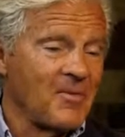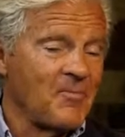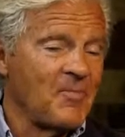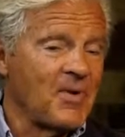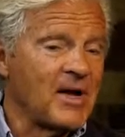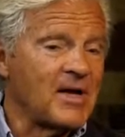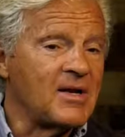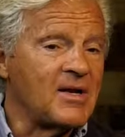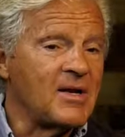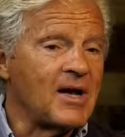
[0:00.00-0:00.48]

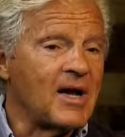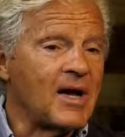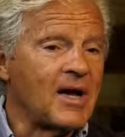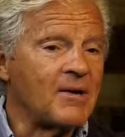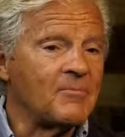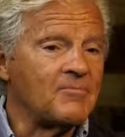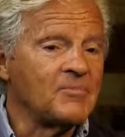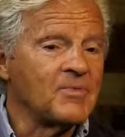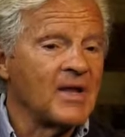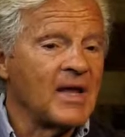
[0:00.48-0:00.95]
But
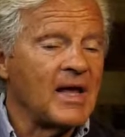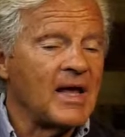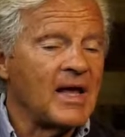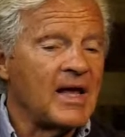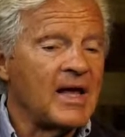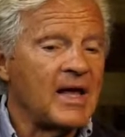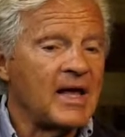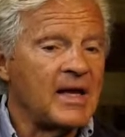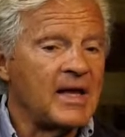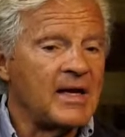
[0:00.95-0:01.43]

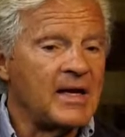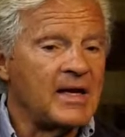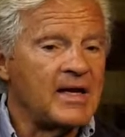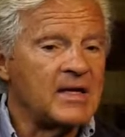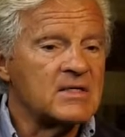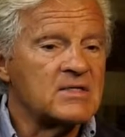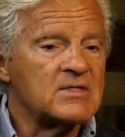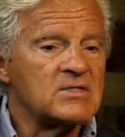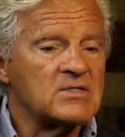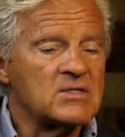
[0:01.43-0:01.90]
it
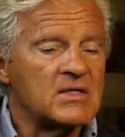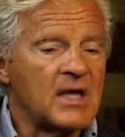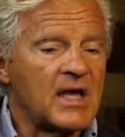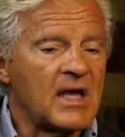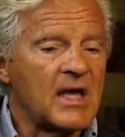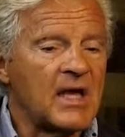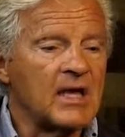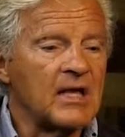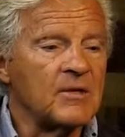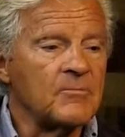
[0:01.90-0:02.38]
is
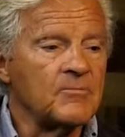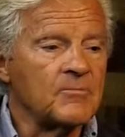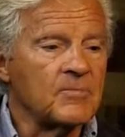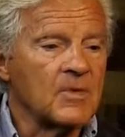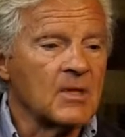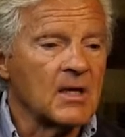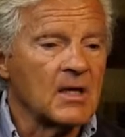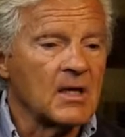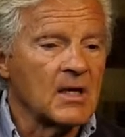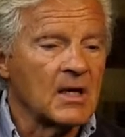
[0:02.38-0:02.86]
a
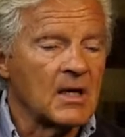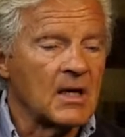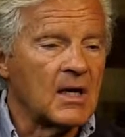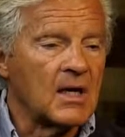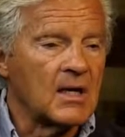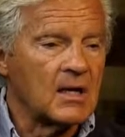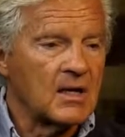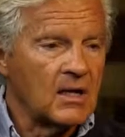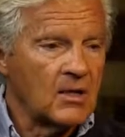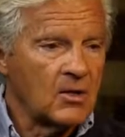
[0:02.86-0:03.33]

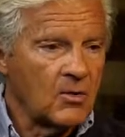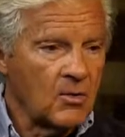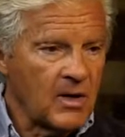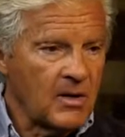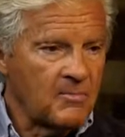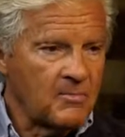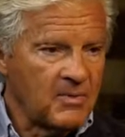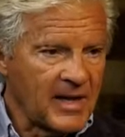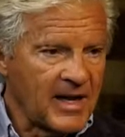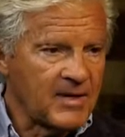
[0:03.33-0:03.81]

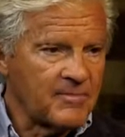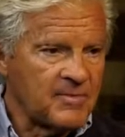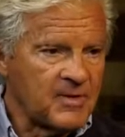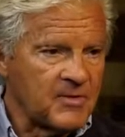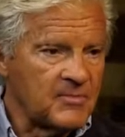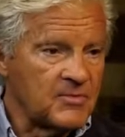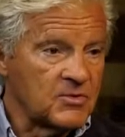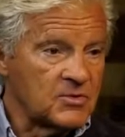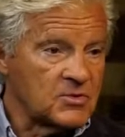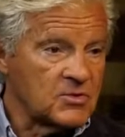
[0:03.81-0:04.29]
lot of
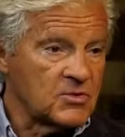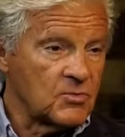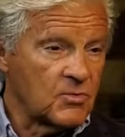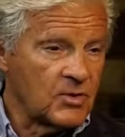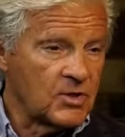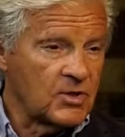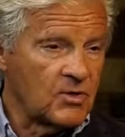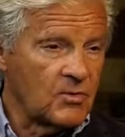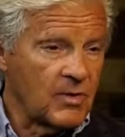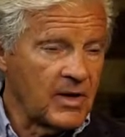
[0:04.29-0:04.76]
people use the
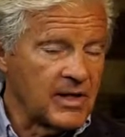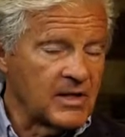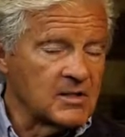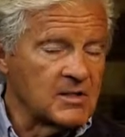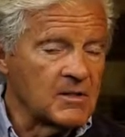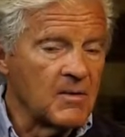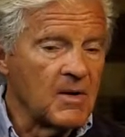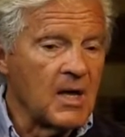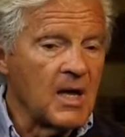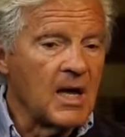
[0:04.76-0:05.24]
word quaint.
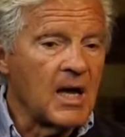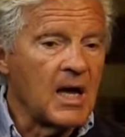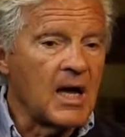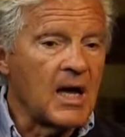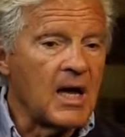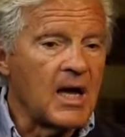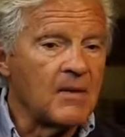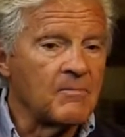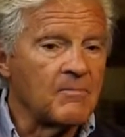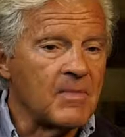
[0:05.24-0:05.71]

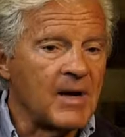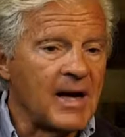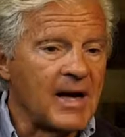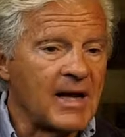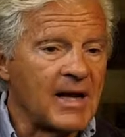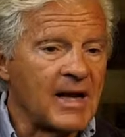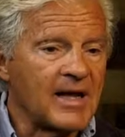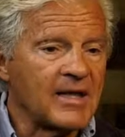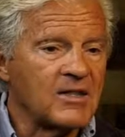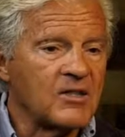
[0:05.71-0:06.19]
I
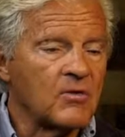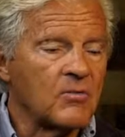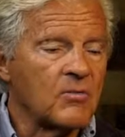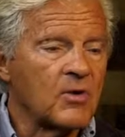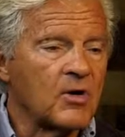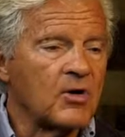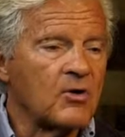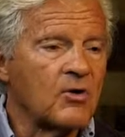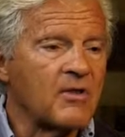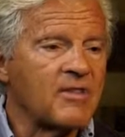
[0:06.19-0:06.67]
like the
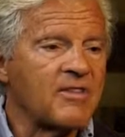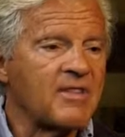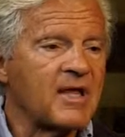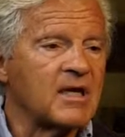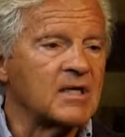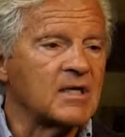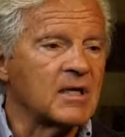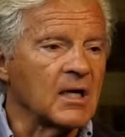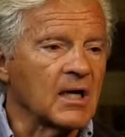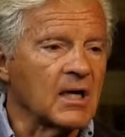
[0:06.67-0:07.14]
word
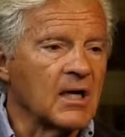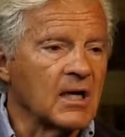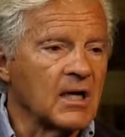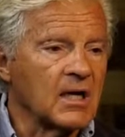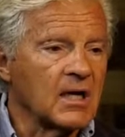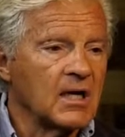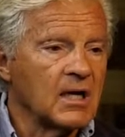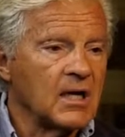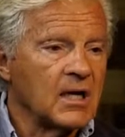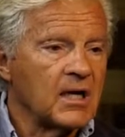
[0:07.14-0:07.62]
authentic
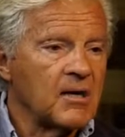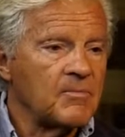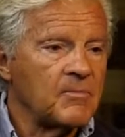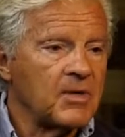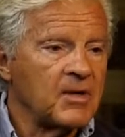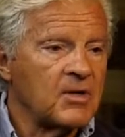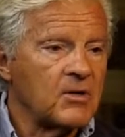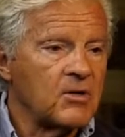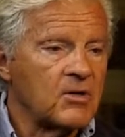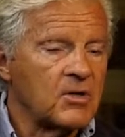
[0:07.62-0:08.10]

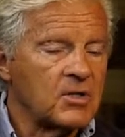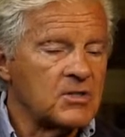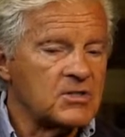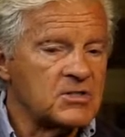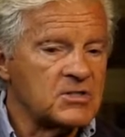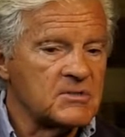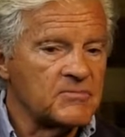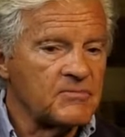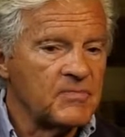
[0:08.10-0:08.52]
because